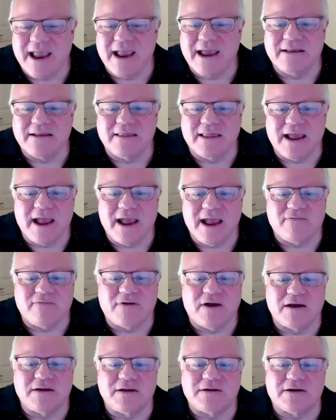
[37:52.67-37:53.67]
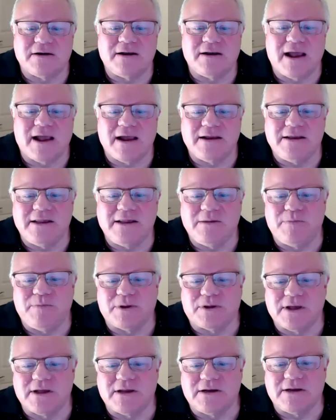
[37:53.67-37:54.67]
and they have $190
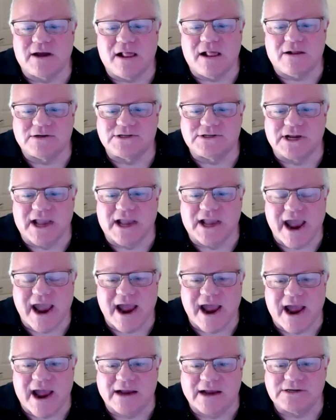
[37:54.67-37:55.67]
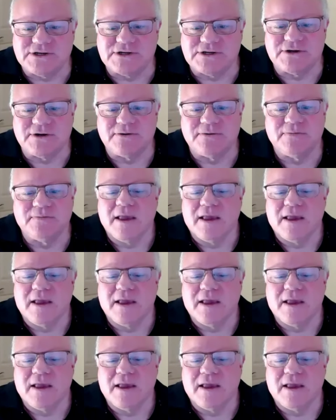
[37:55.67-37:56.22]
billion in cash,